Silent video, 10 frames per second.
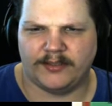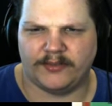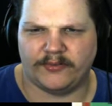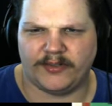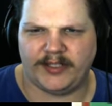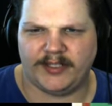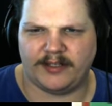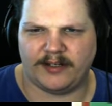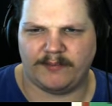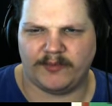You read a
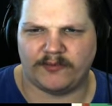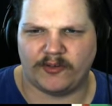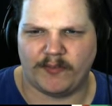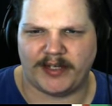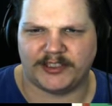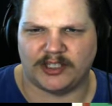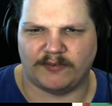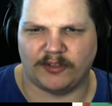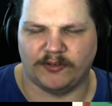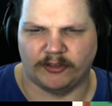romance
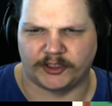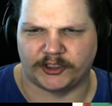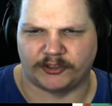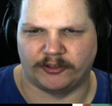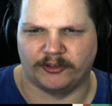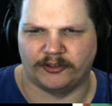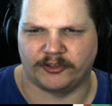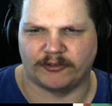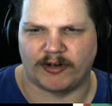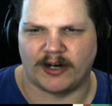novel, nurses turn
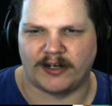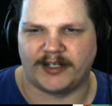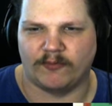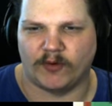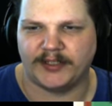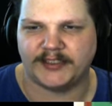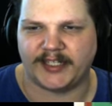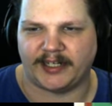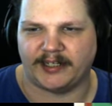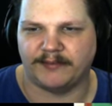to cry in one
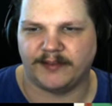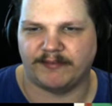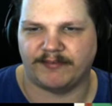sitting.